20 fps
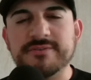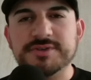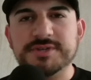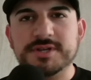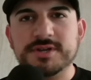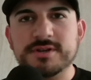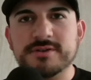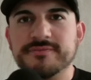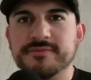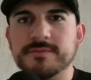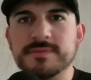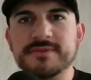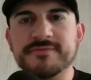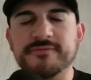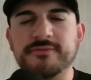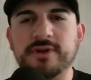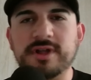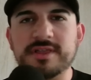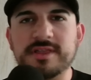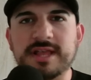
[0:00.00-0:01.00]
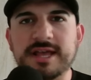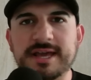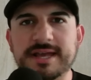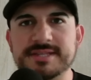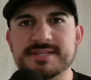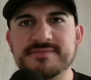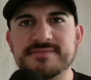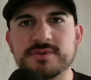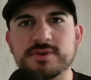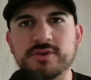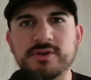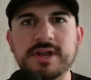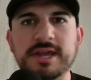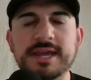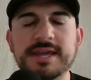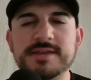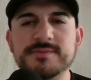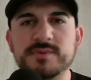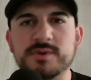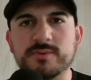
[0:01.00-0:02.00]
I've returned from the front lines of
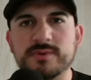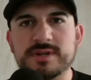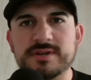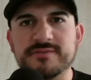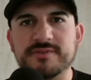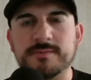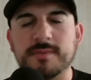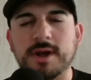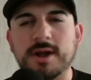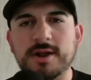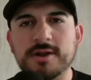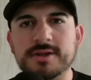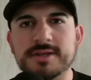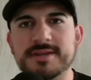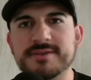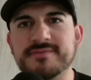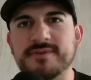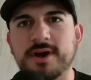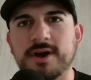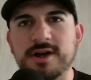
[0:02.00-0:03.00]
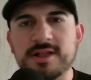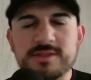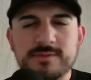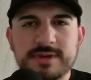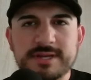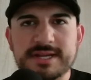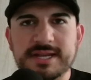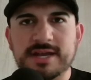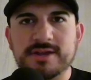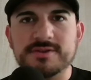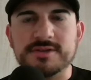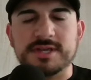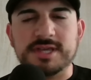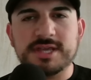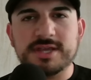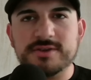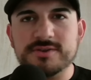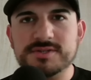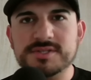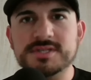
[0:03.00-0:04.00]
Ukraine. We went from Kharkiv all the way
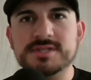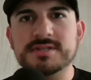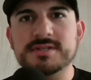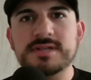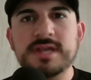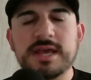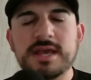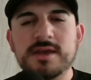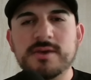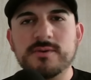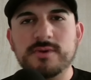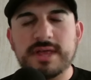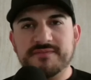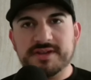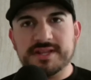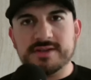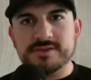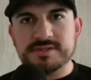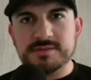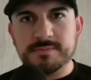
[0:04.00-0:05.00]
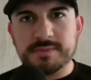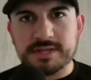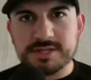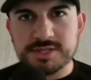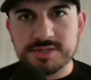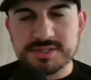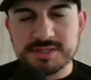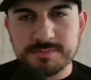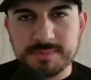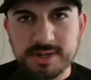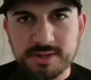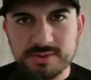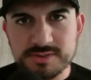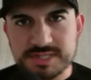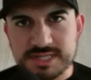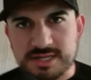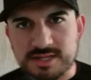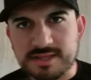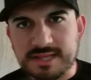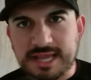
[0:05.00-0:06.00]
down to Kherson. We'll have videos and pictures to
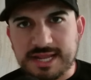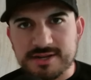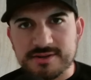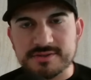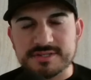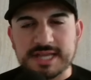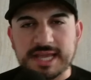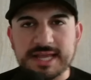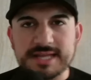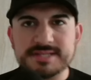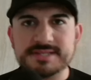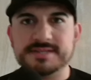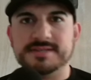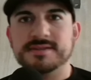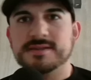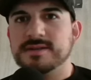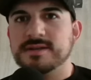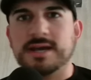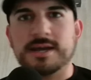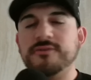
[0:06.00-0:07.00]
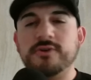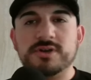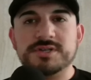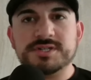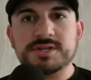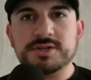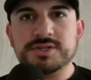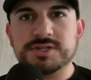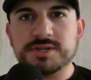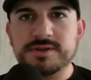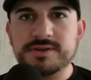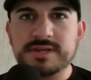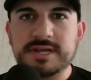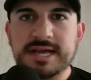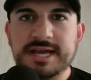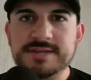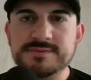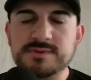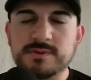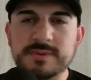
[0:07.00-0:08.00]
post at a later date before I start
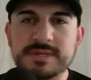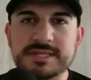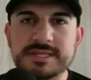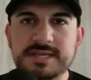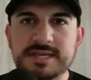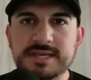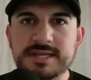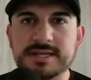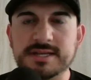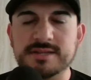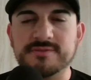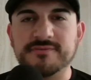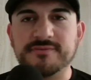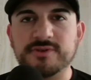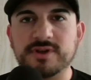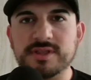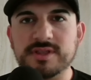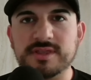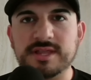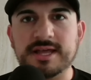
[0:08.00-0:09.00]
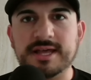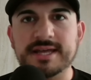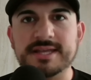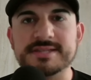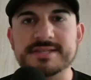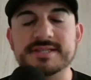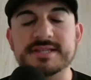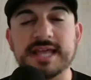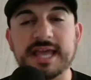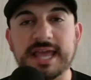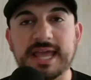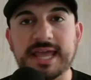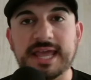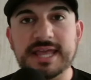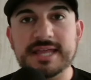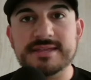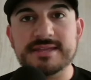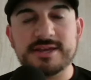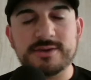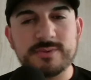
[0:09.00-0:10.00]
showing you guys what we did on the front lines and the
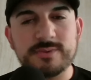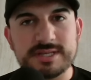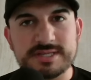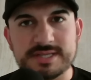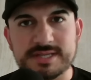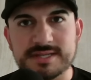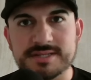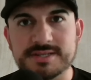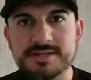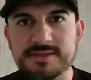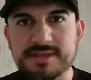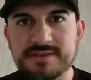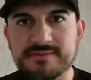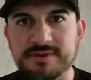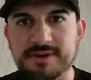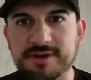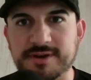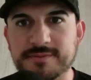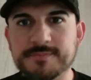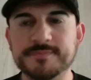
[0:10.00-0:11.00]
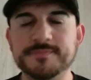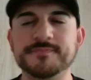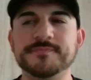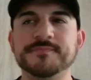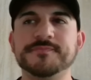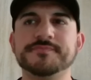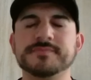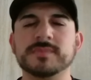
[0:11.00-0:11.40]
aid that we did deliver.